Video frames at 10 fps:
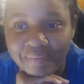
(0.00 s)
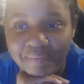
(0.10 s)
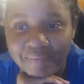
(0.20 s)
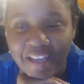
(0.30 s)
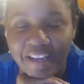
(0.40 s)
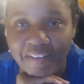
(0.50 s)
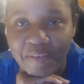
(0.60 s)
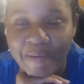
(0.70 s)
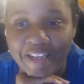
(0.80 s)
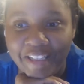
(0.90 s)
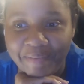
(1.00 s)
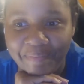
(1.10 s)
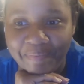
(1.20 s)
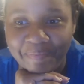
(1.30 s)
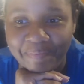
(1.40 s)
Hey everybody,
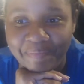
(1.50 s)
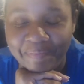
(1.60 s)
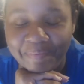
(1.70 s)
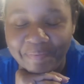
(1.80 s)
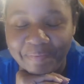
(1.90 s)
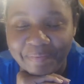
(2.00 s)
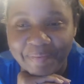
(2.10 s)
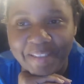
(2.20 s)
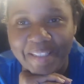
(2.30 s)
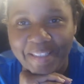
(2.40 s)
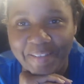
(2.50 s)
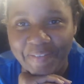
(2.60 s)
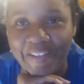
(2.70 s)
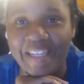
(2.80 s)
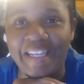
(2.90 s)
it's
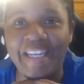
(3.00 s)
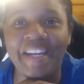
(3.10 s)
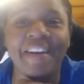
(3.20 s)
Infiniti here.